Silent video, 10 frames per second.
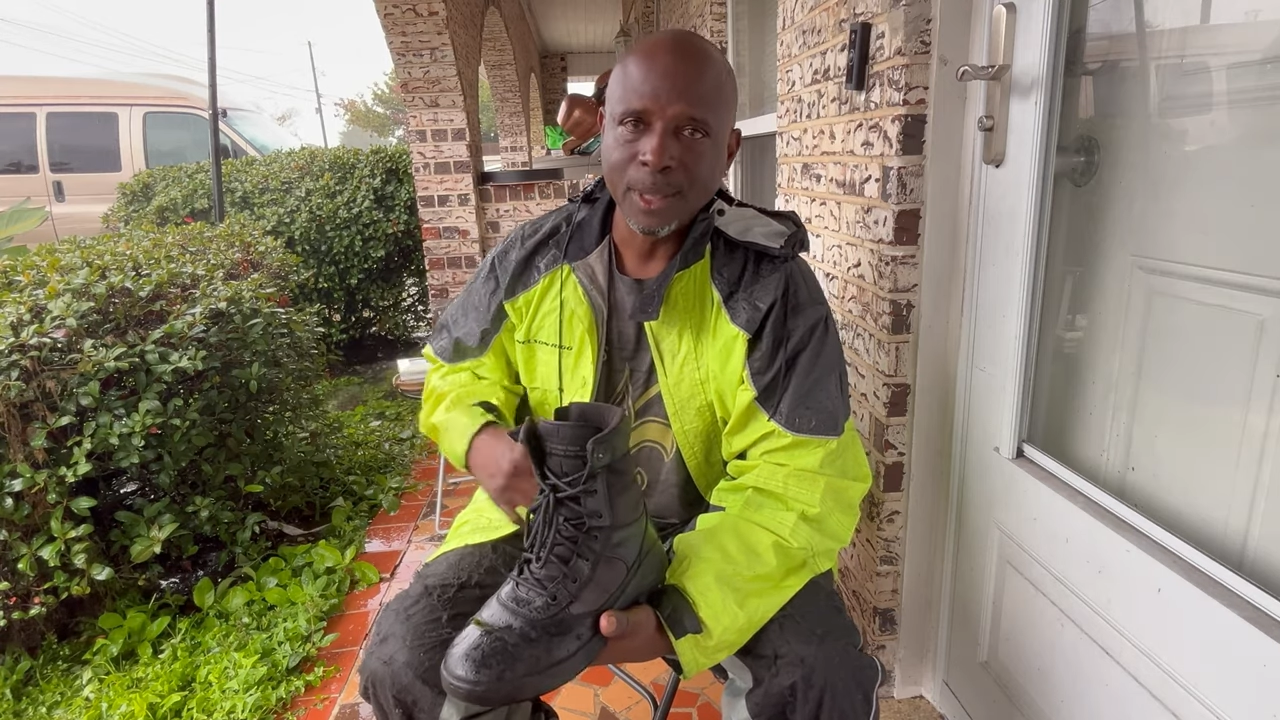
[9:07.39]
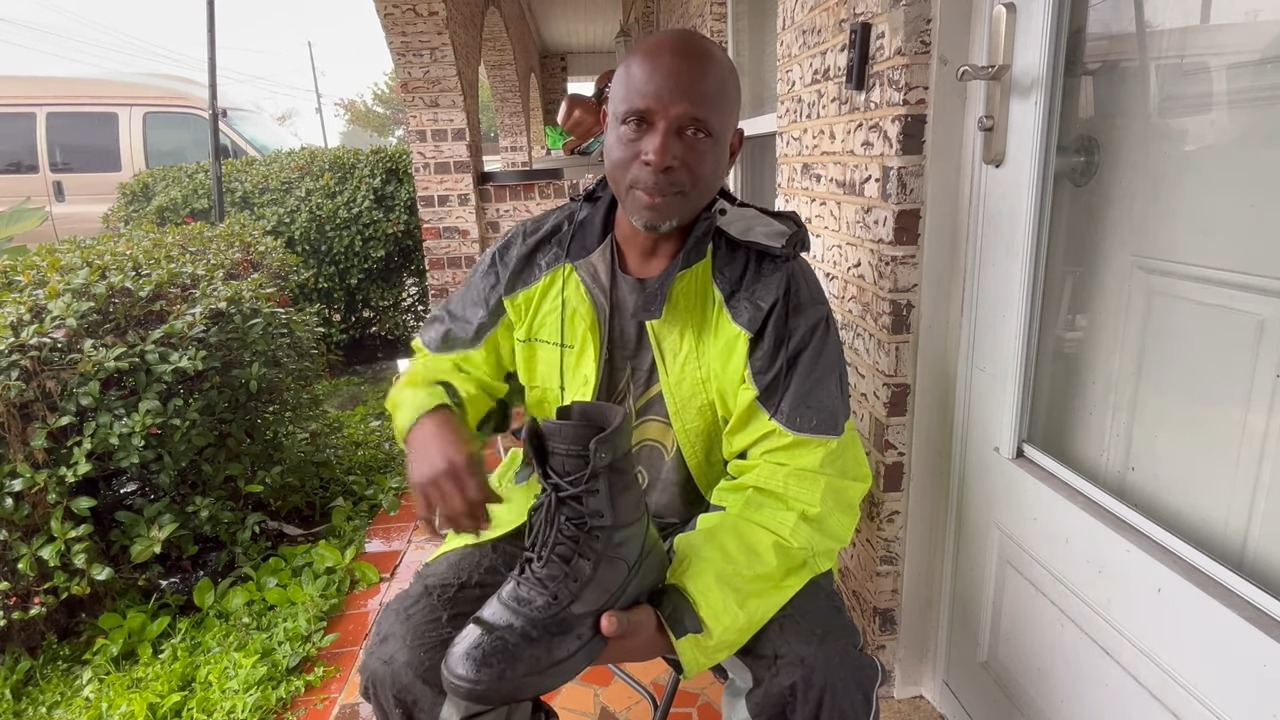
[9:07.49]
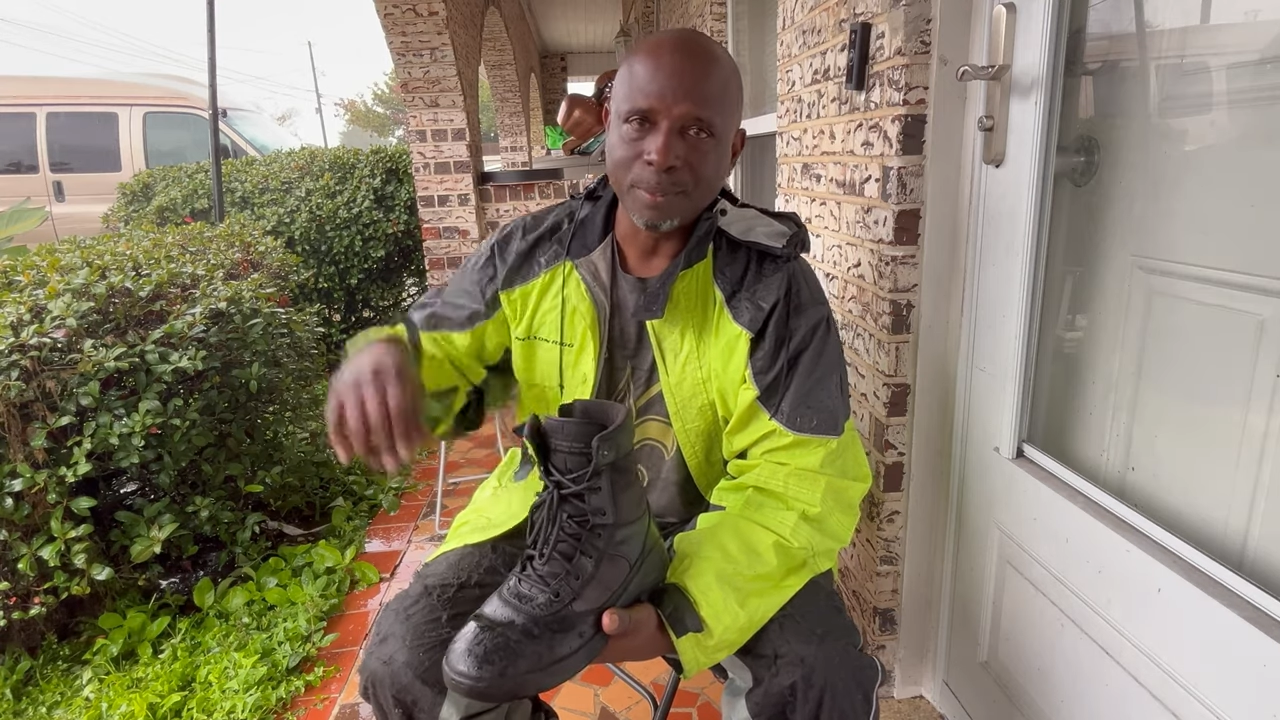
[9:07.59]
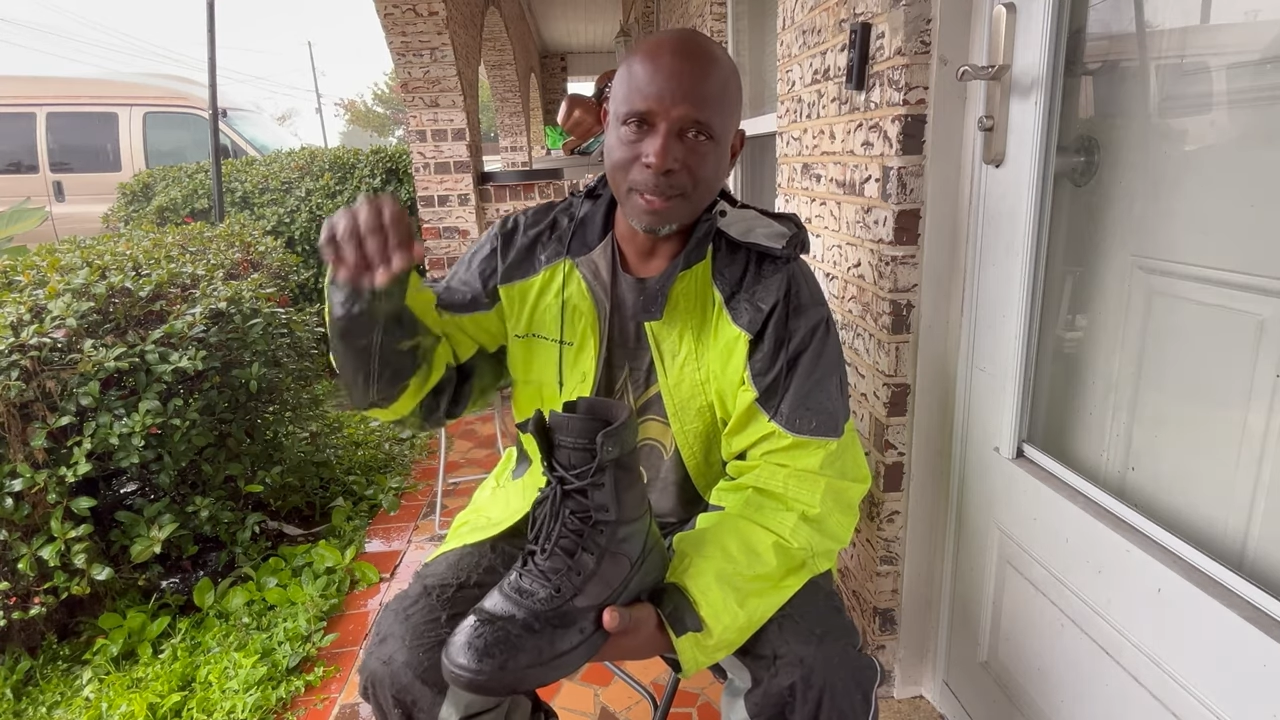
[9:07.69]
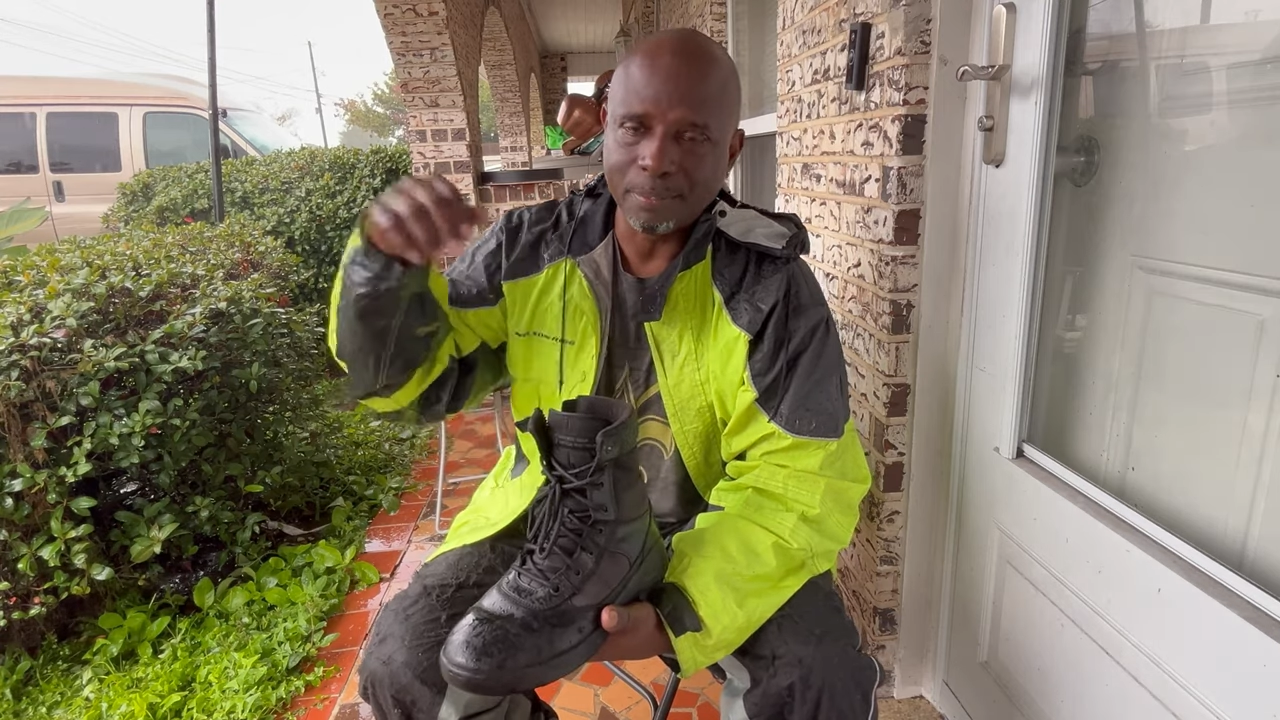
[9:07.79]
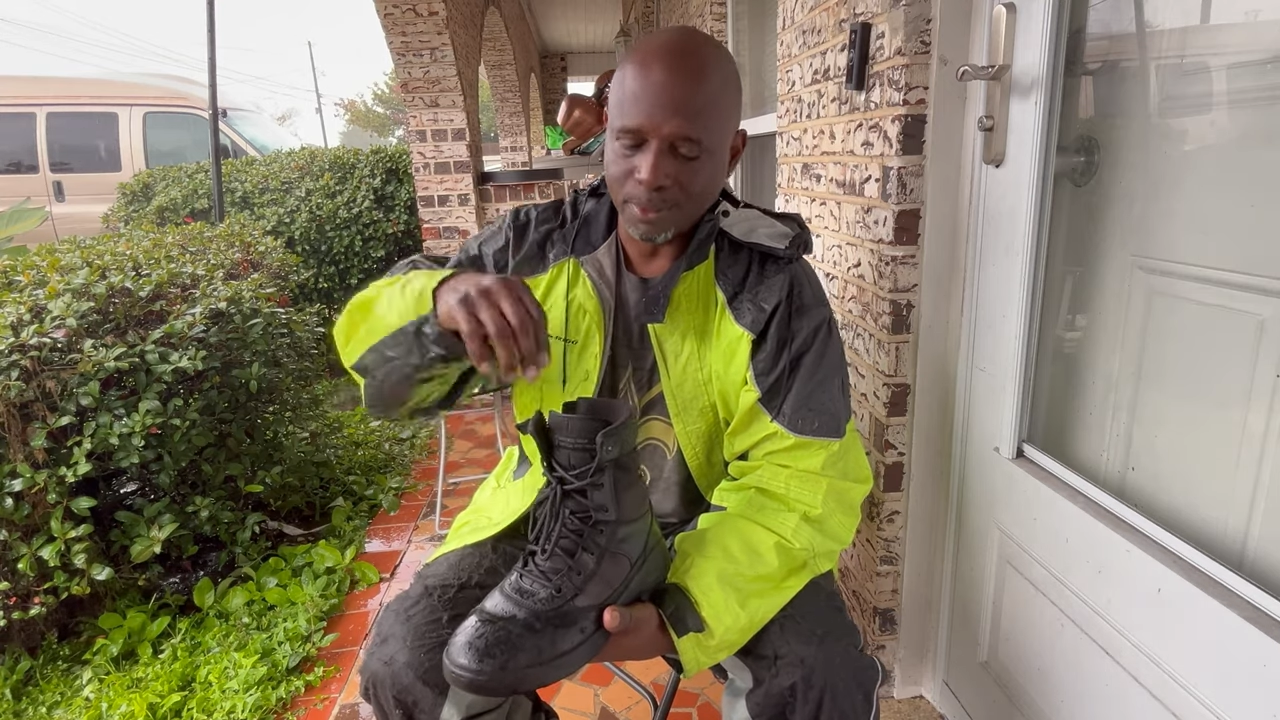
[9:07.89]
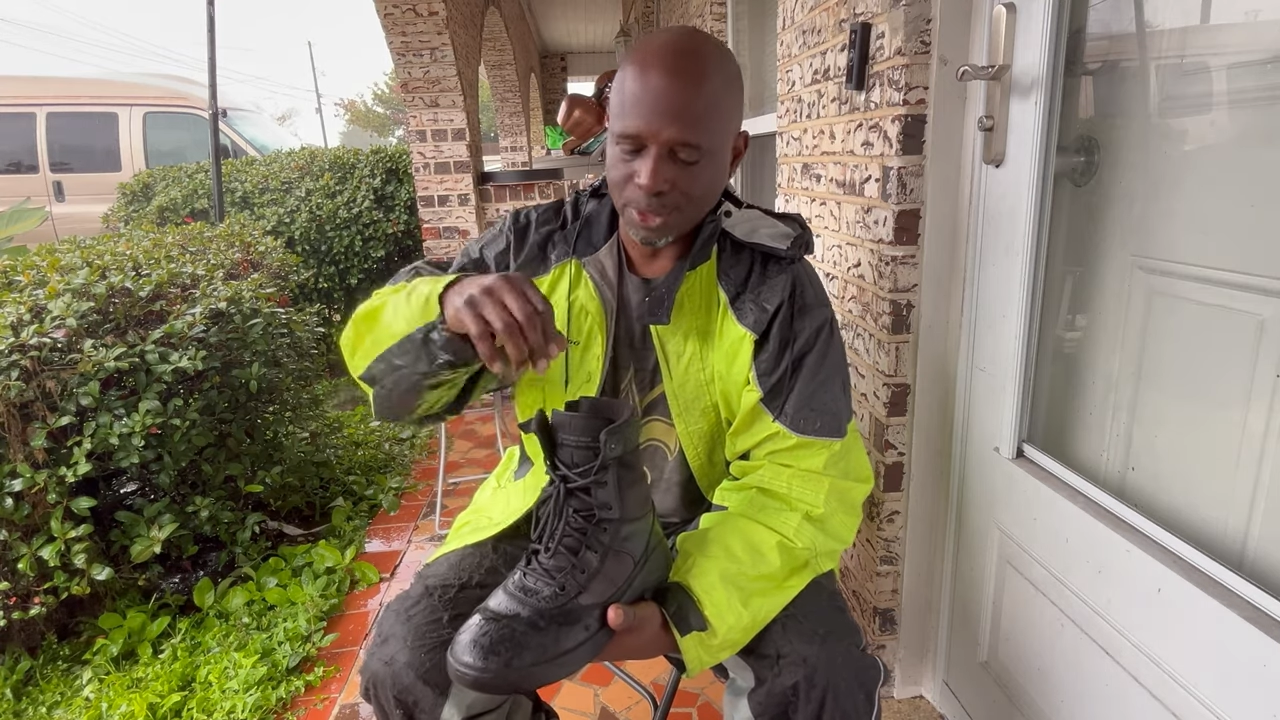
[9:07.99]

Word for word: but my boot